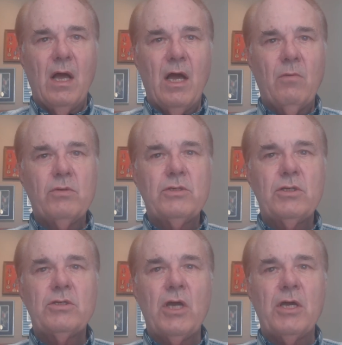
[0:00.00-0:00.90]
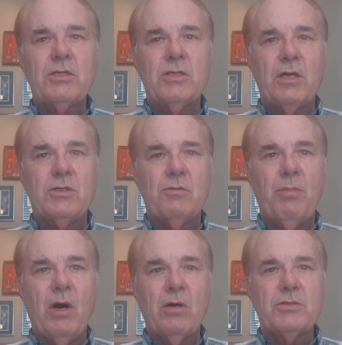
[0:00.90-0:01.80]
I would suggest that you
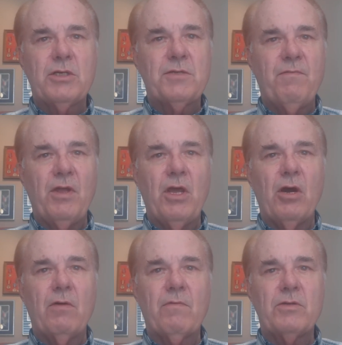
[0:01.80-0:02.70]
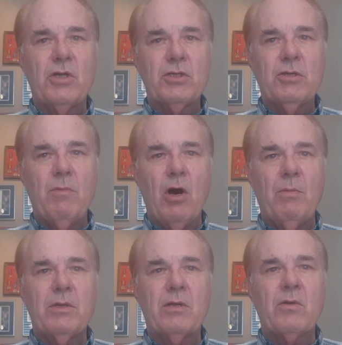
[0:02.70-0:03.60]
pause this video for just a
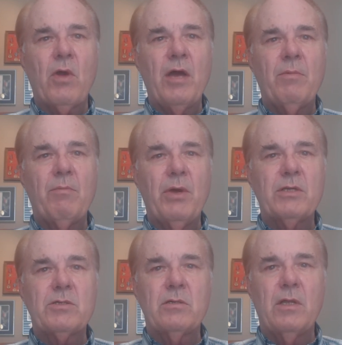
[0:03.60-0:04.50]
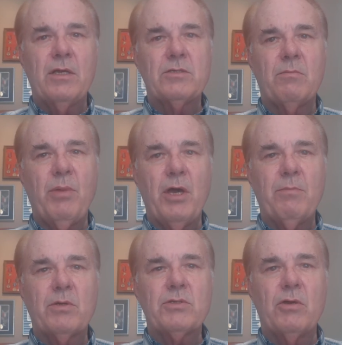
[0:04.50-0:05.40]
moment and grab a pencil and some
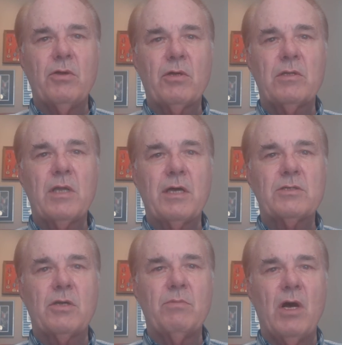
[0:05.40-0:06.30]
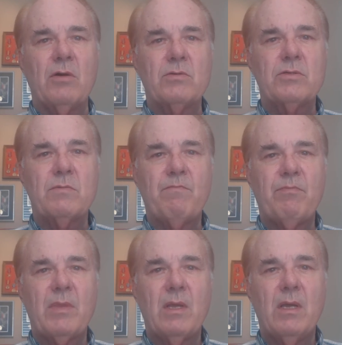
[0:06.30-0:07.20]
paper so you can take some notes.
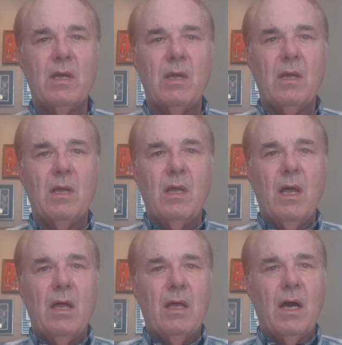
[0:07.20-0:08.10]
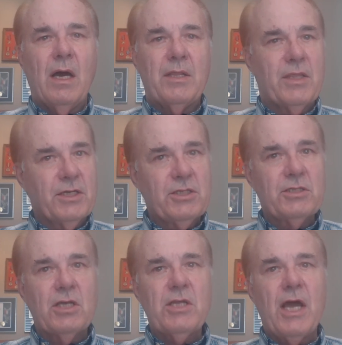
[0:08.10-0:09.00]
This
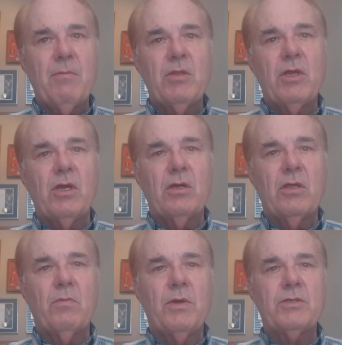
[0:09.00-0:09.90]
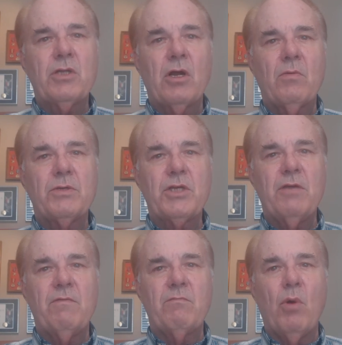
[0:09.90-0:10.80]
is the time of the year that we start
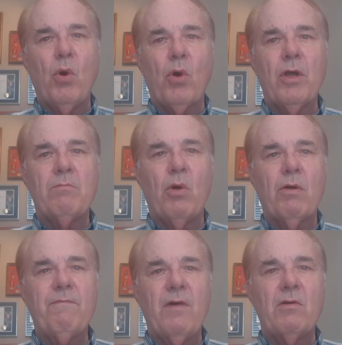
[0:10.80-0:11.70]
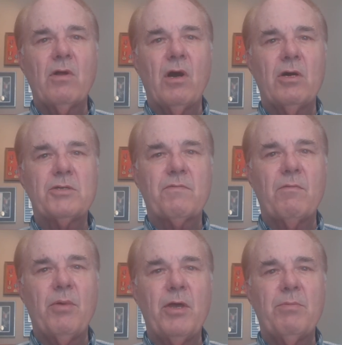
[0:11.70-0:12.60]
receiving more and more phone calls
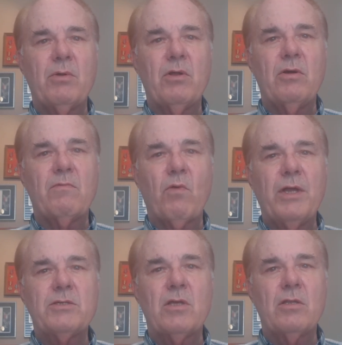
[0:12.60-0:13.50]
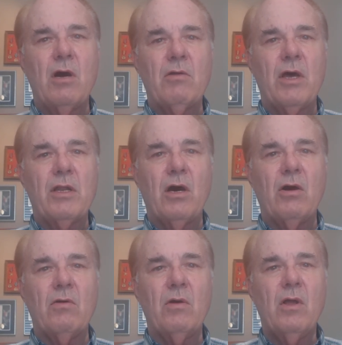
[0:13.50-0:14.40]
from people who have reached the donut
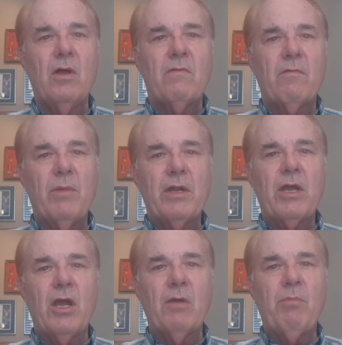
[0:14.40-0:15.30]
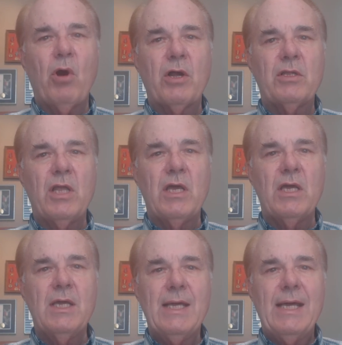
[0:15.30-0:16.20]
hole for Medicare Part
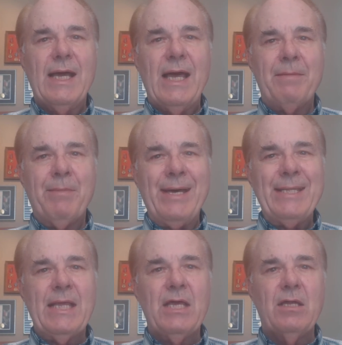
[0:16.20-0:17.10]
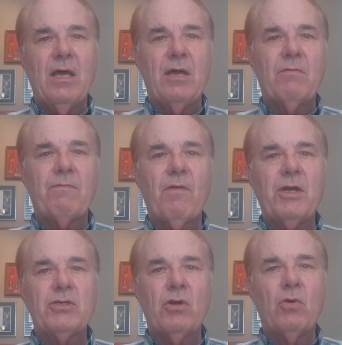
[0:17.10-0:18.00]
D and may need a
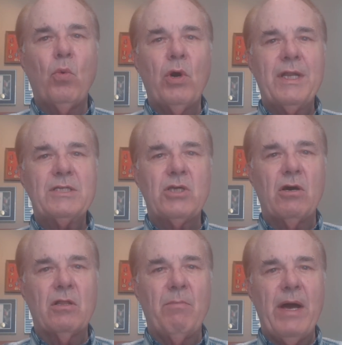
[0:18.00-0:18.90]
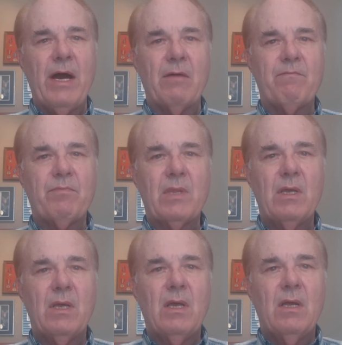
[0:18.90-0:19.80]
refresher on what it's all about.
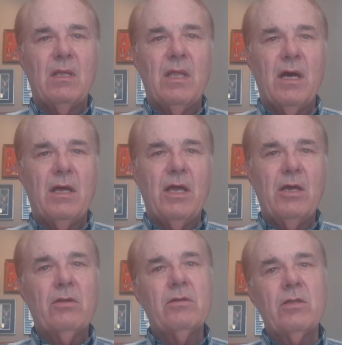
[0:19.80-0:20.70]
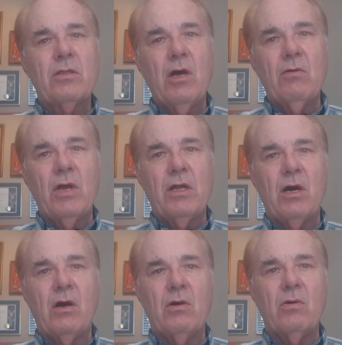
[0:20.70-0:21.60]
Now, entering the donut
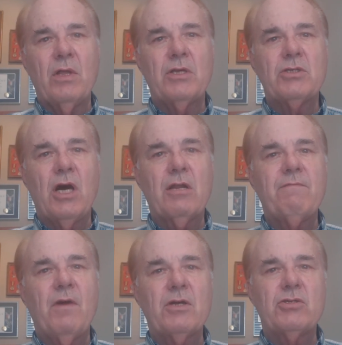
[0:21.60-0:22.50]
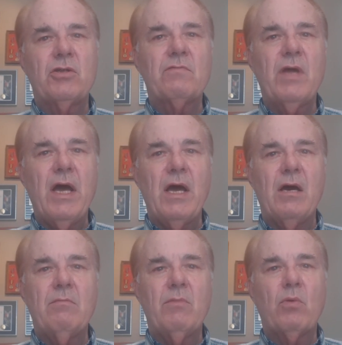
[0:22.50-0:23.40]
hole is not a function of
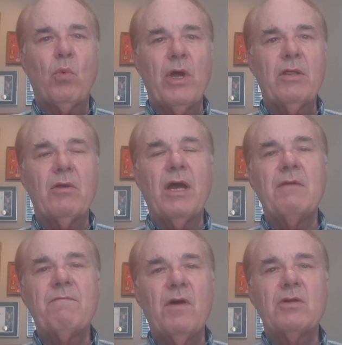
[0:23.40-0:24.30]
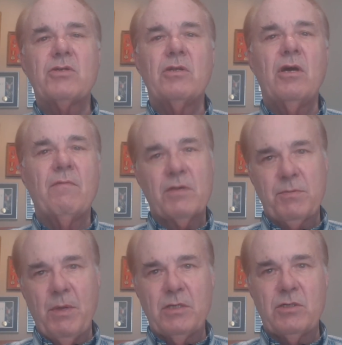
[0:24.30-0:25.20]
time, but rather a function of
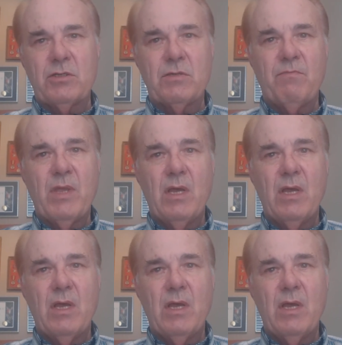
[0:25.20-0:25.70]
expenses.